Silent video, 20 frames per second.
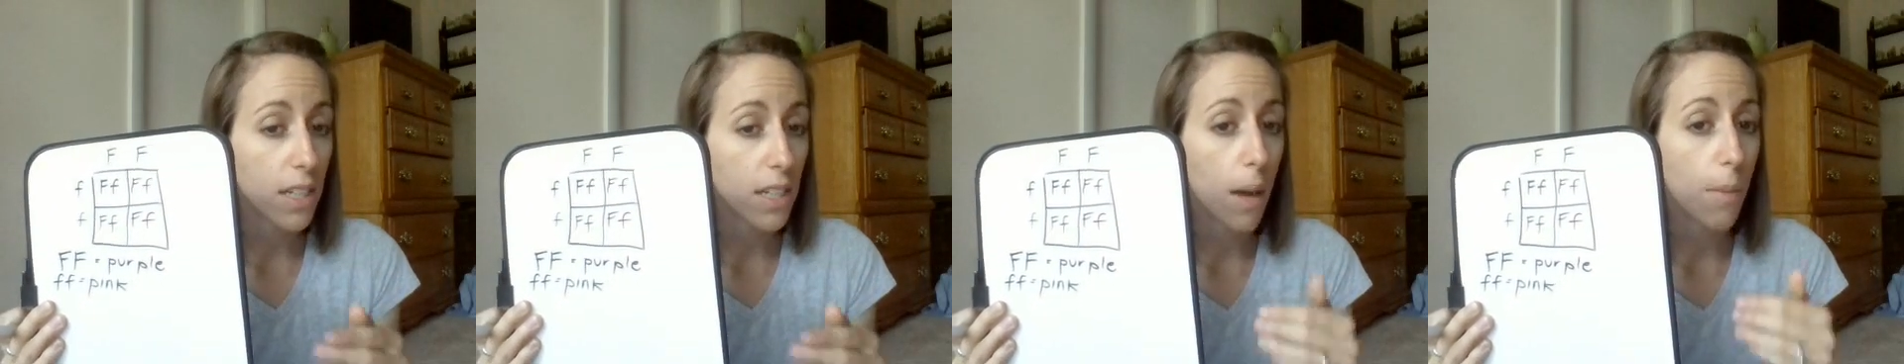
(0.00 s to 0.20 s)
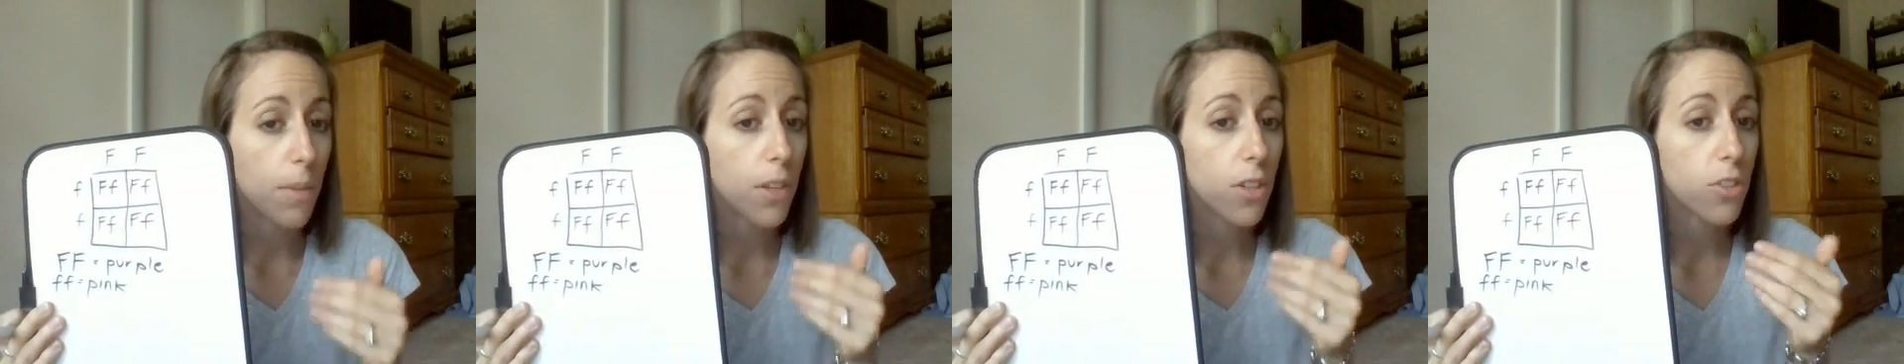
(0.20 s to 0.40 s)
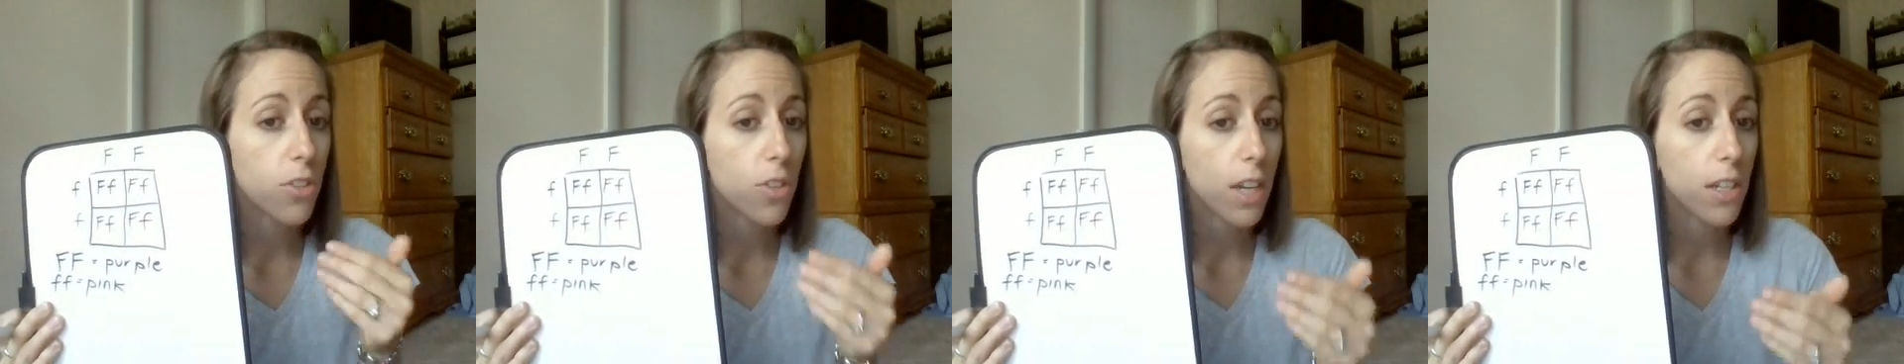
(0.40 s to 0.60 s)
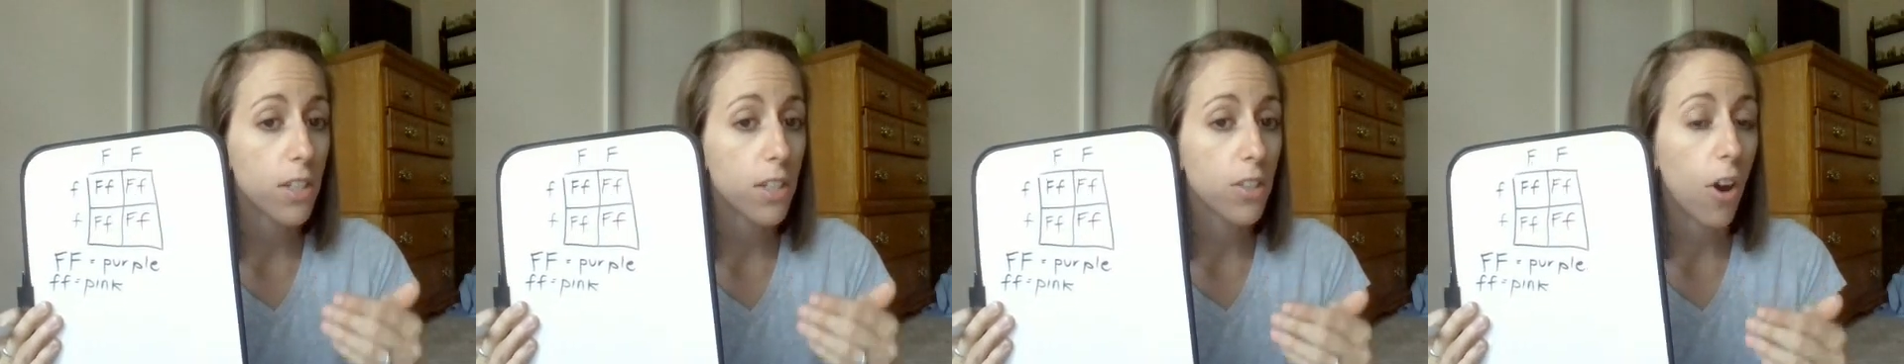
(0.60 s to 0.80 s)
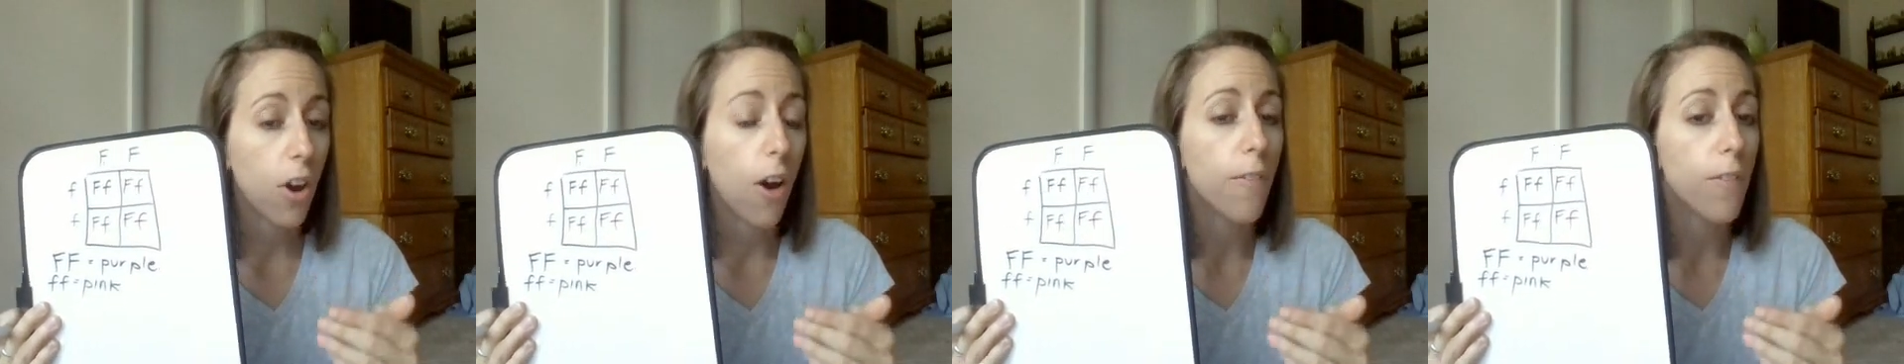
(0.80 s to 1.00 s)
dominant
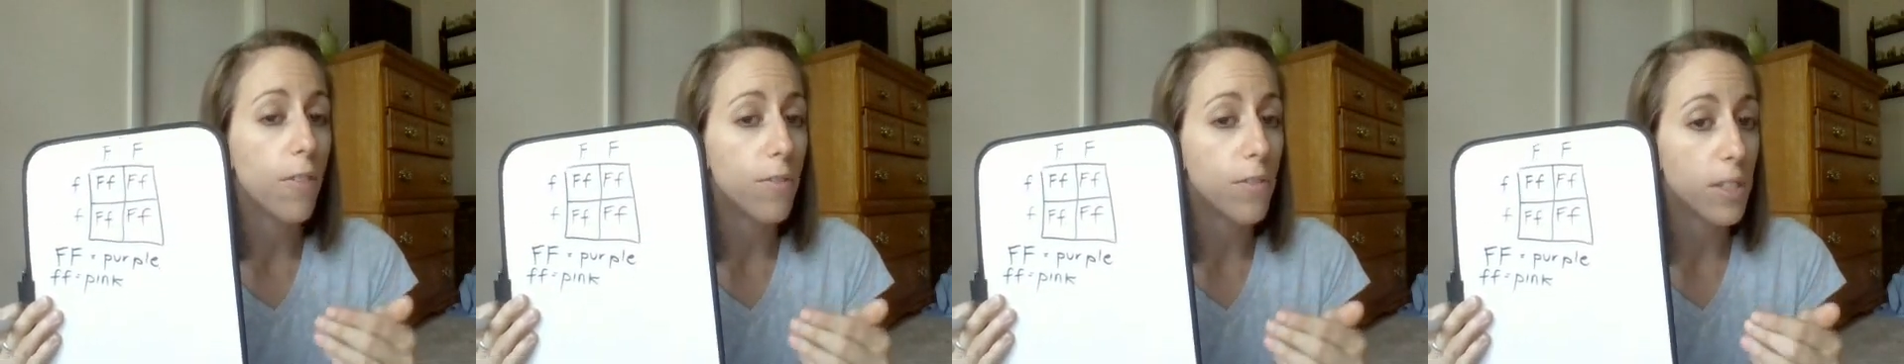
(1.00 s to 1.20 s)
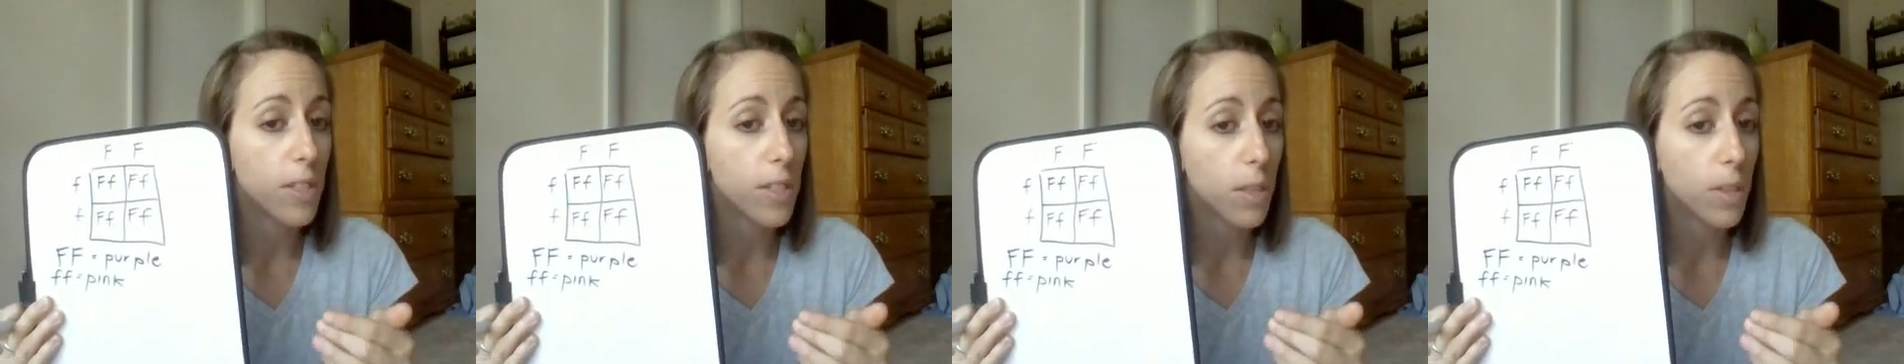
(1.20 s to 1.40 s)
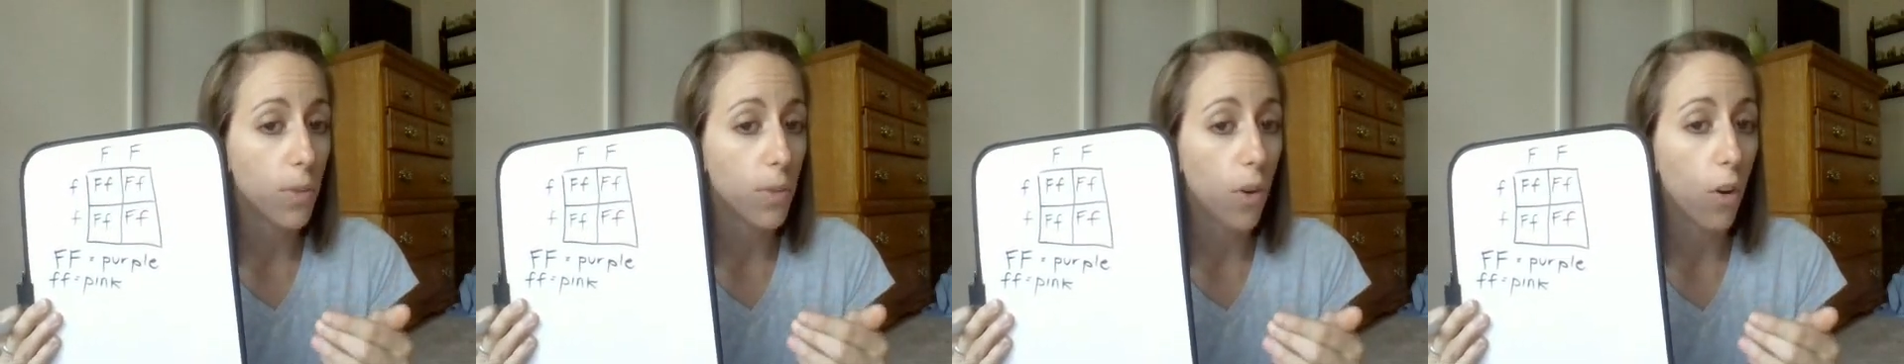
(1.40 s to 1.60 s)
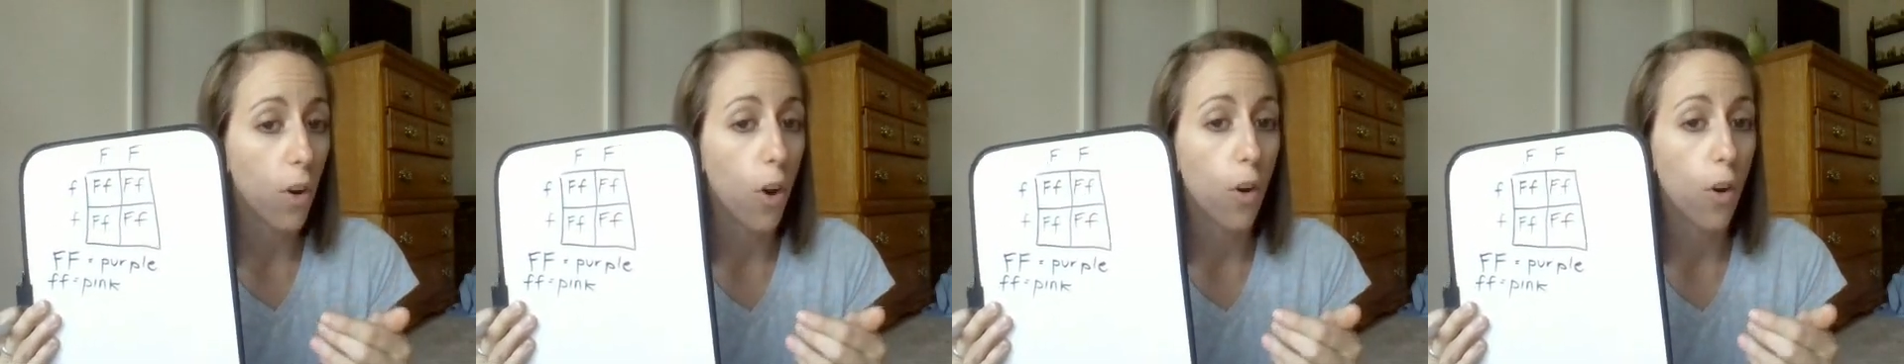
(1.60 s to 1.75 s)
traits are often visible